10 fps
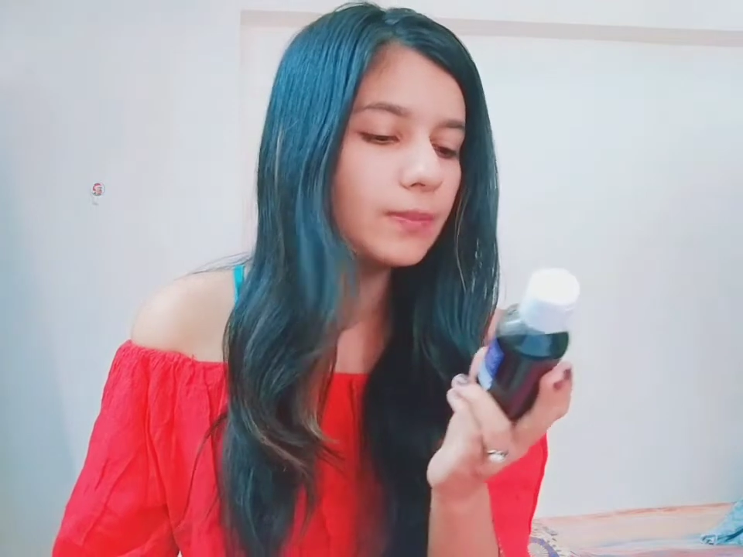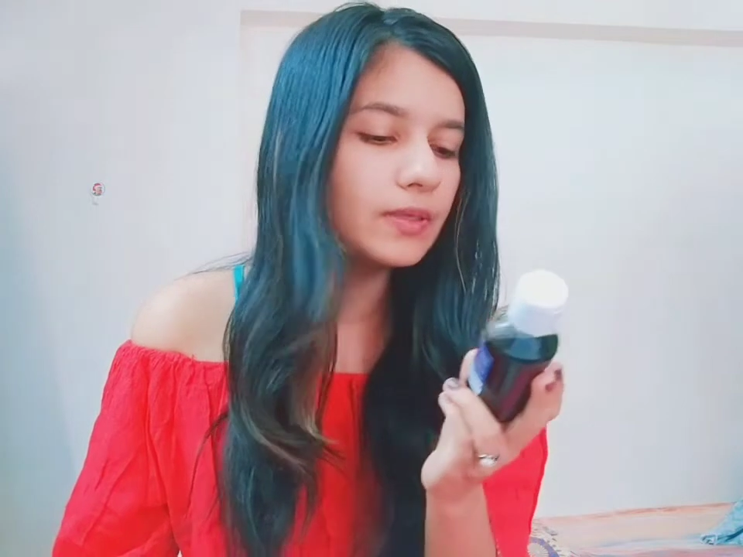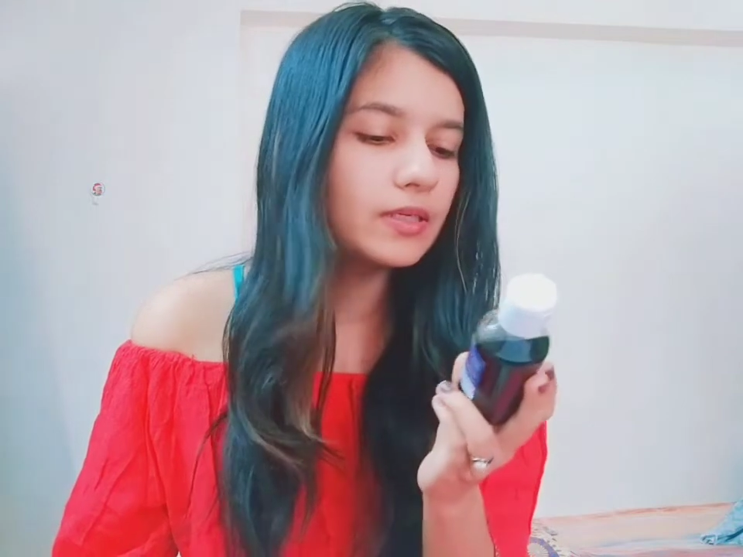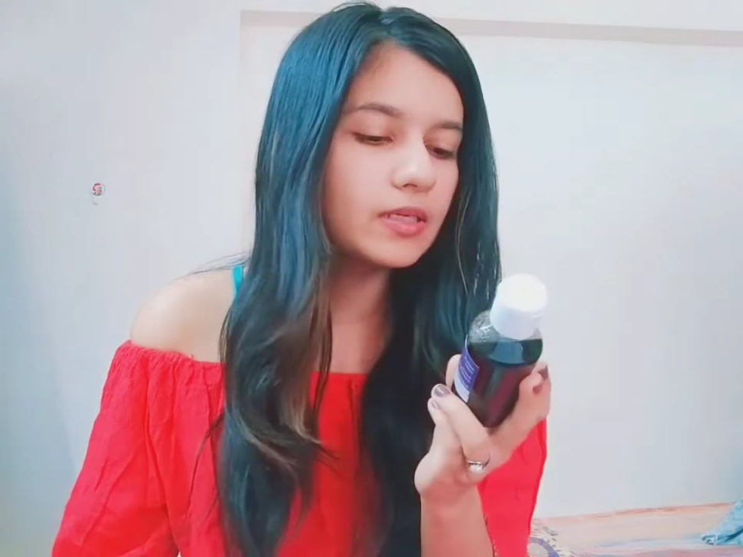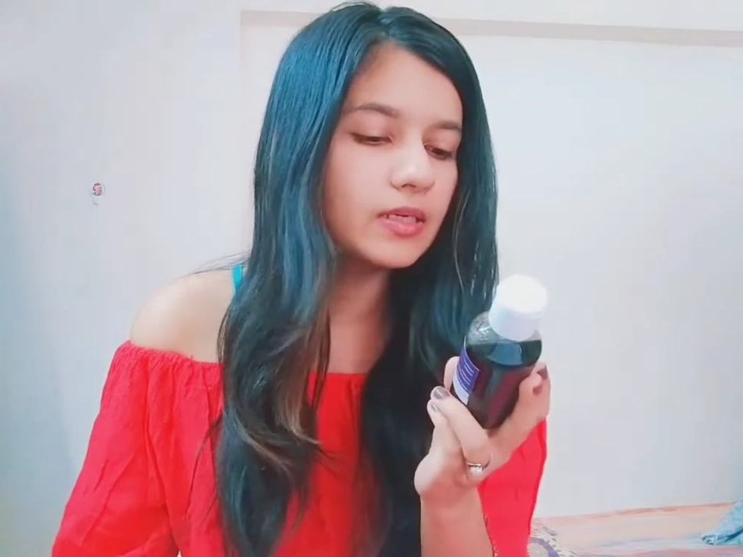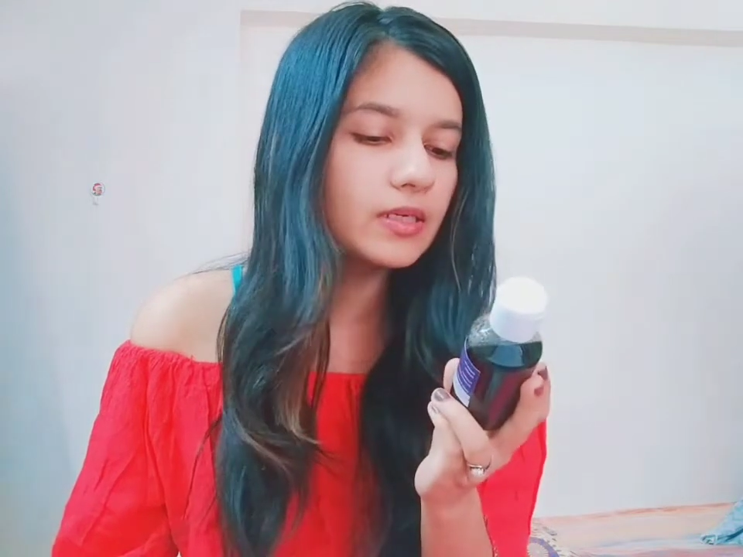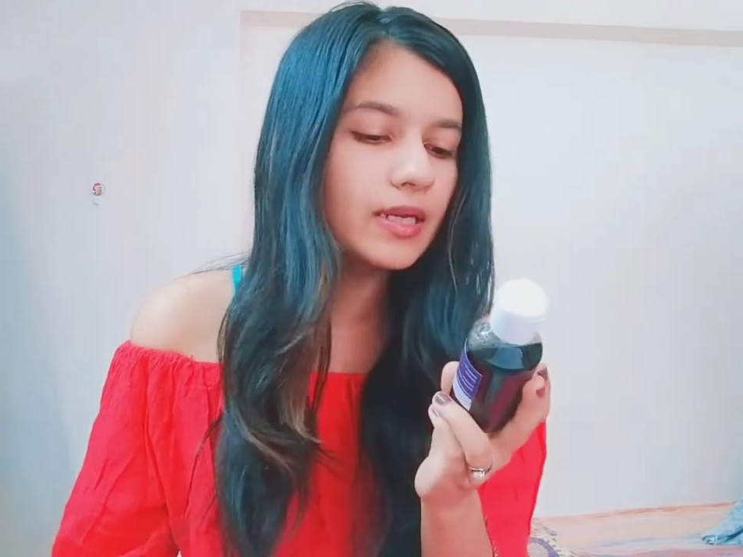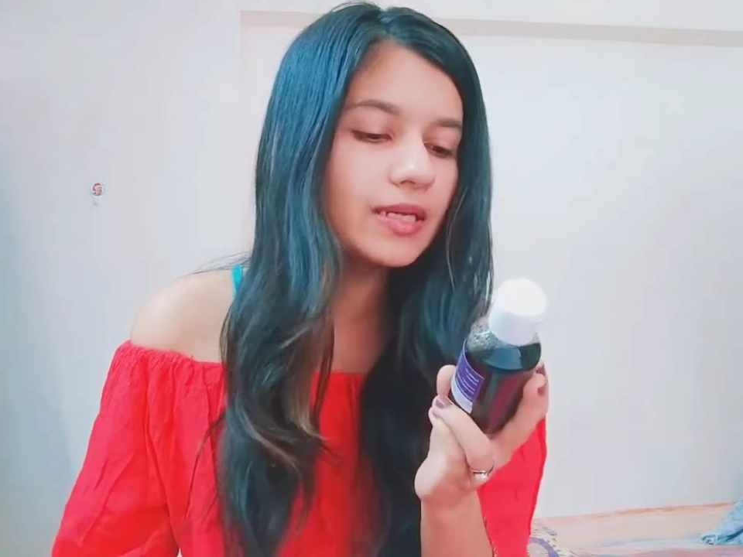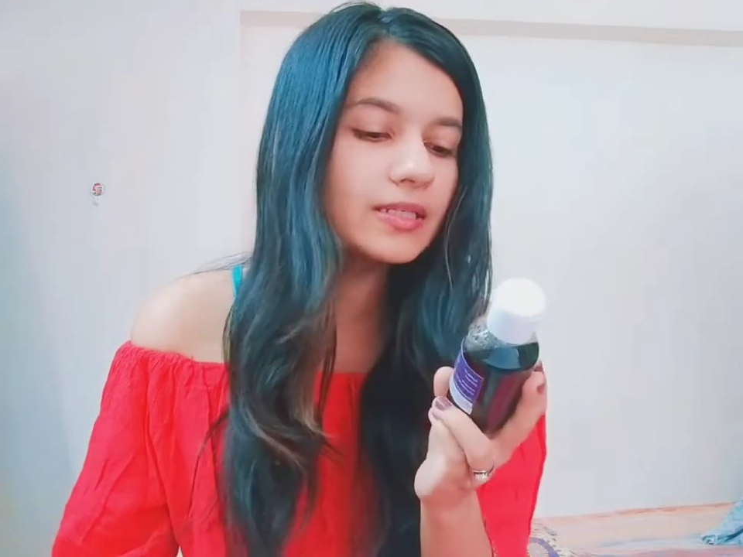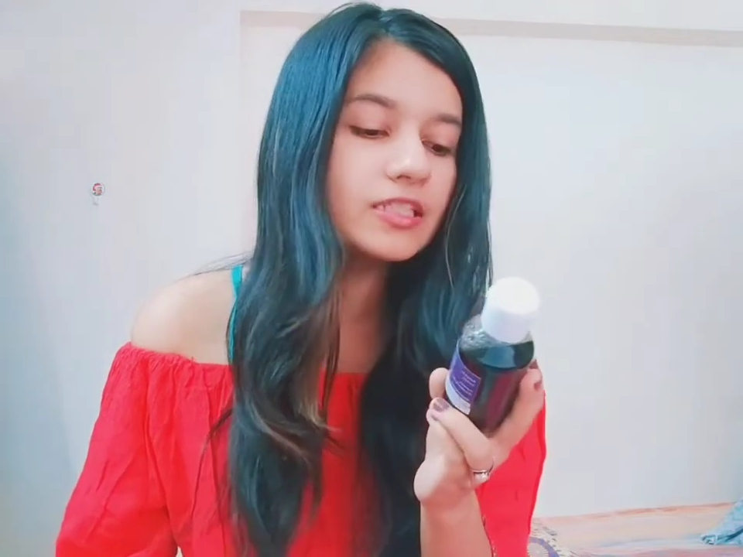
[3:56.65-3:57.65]
and hair
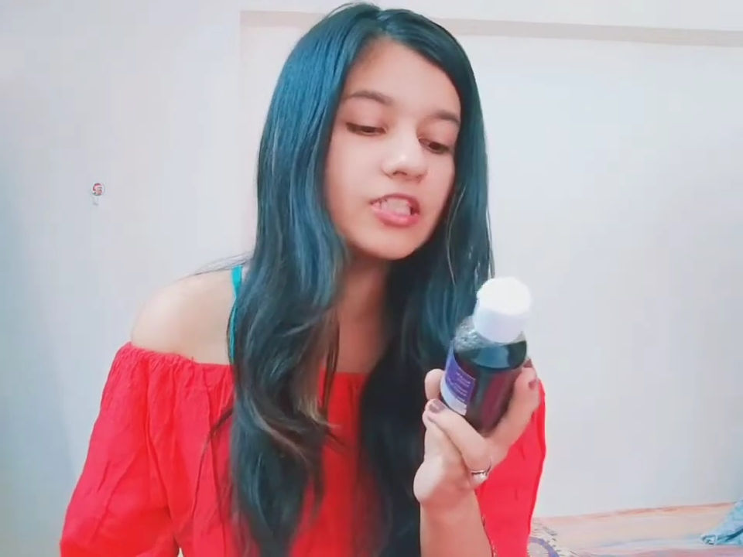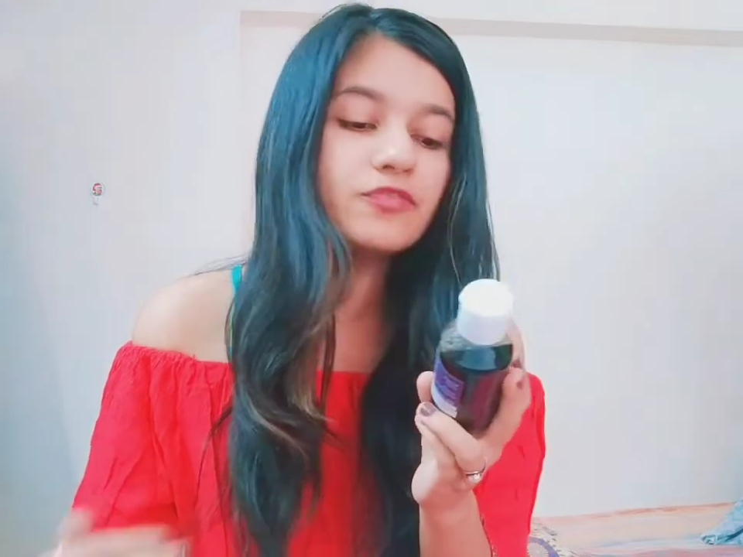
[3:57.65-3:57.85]
and leave